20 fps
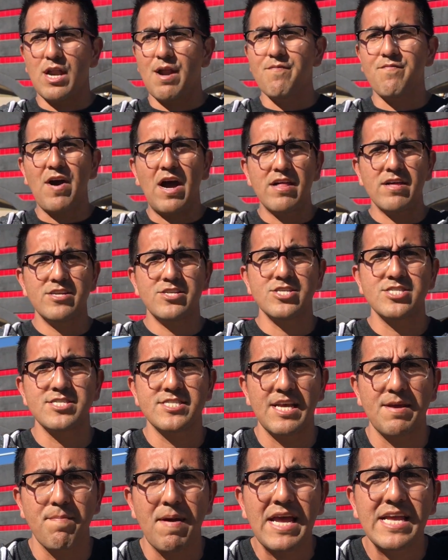and I'm finally
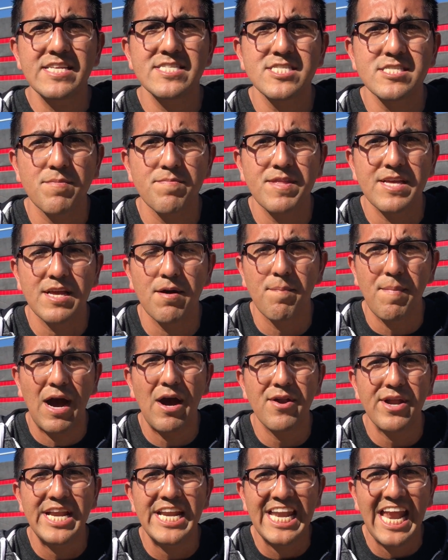just making something
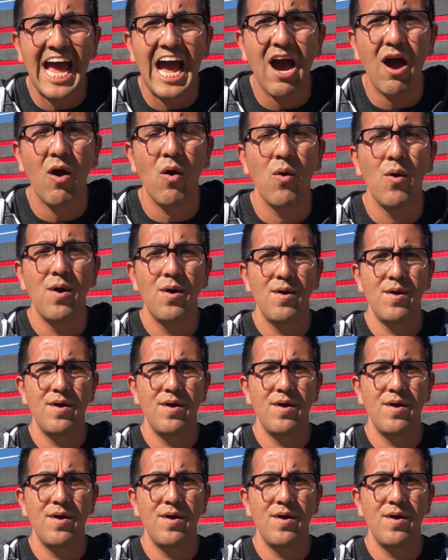about it now.